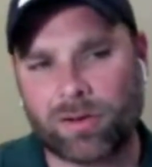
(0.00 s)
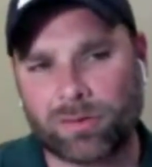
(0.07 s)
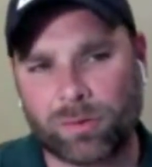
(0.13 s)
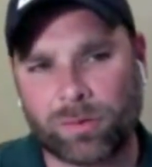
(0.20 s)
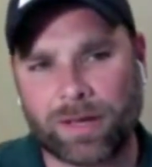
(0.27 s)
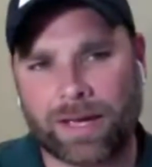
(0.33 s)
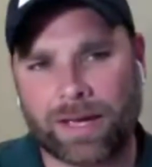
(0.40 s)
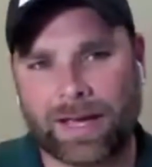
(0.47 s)
Dog's
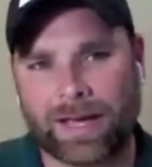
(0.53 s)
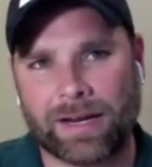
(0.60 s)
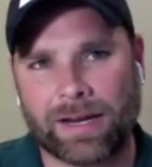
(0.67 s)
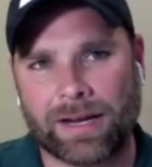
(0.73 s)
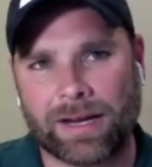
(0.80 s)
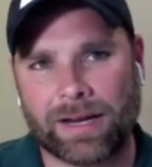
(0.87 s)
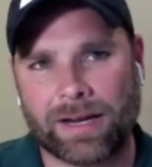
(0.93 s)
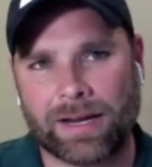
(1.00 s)
okay.
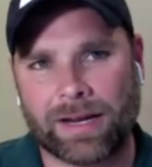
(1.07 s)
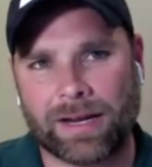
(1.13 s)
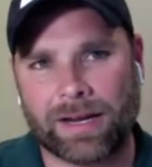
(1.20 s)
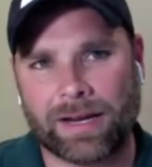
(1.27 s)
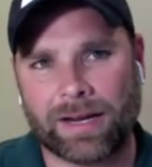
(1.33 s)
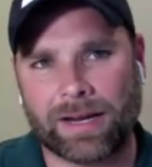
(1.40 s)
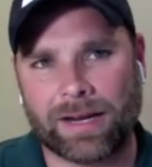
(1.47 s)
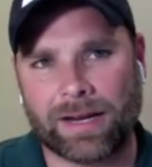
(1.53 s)

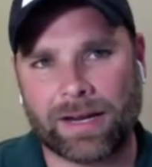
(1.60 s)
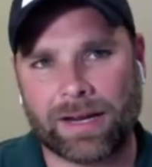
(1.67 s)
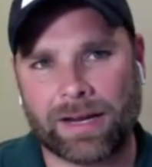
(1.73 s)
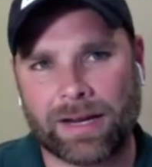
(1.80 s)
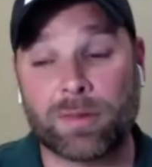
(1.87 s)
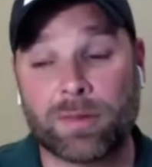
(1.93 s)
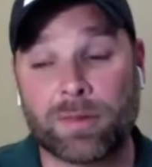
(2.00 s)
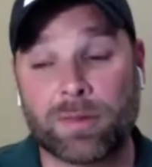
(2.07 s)
The
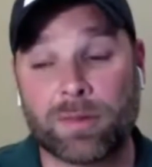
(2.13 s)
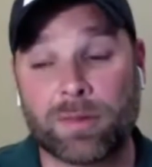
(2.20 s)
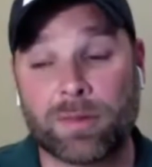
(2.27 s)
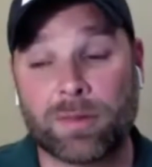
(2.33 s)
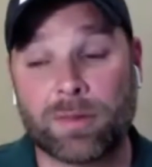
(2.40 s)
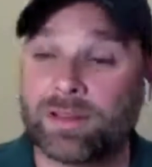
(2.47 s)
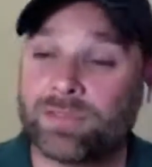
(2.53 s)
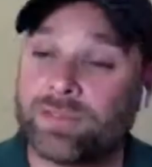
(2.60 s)
best burger
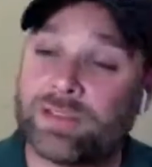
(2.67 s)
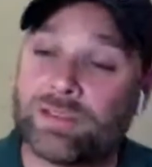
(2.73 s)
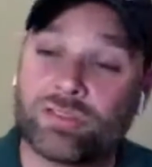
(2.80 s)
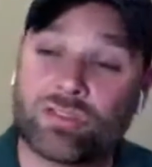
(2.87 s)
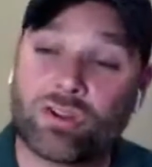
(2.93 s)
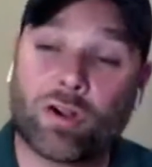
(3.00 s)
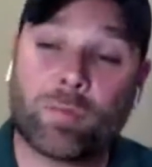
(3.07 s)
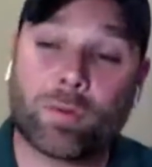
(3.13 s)
place is
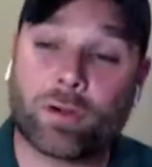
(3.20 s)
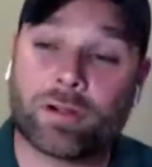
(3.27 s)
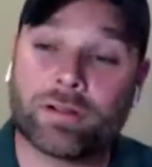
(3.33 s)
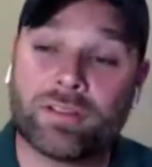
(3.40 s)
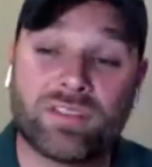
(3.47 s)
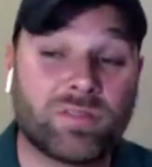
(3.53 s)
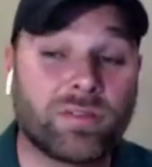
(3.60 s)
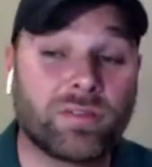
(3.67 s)
Char Bar.
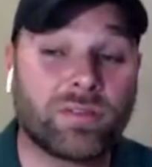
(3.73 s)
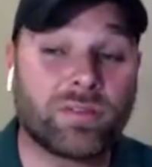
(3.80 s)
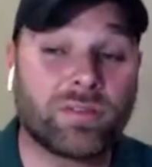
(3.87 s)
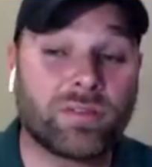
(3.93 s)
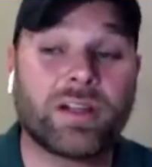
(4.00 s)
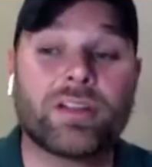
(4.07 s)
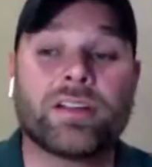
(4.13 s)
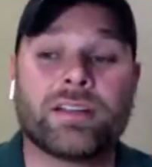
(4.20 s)
It's very
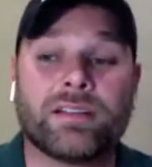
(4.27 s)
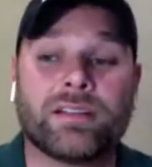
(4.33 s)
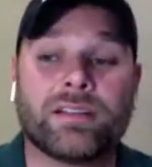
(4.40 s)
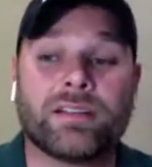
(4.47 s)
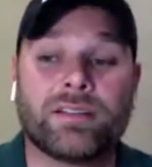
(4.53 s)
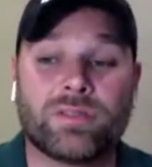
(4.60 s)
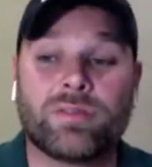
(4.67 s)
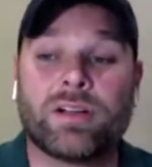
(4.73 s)
good. It's
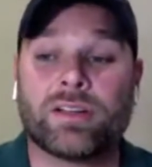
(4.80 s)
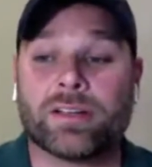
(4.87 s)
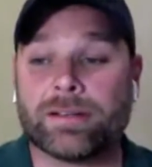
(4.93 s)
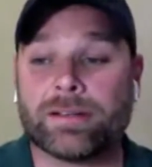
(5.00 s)
very good.